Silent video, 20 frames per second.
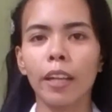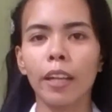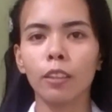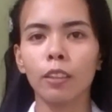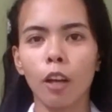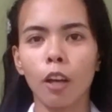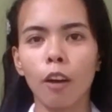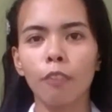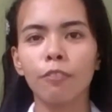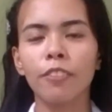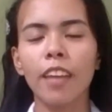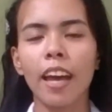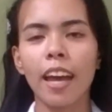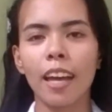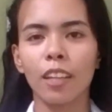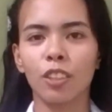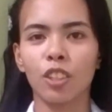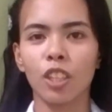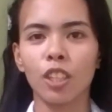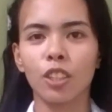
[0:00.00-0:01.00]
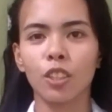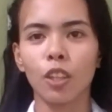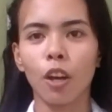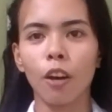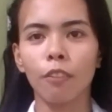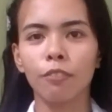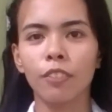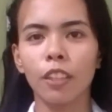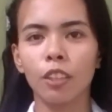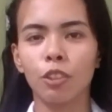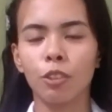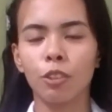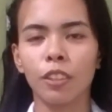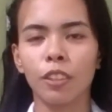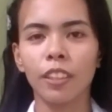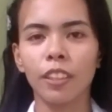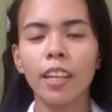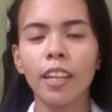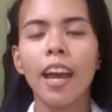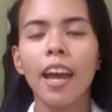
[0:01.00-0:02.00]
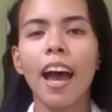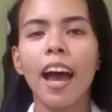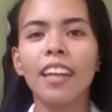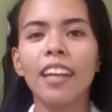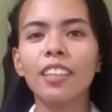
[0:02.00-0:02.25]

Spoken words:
weight of the edges of the tree.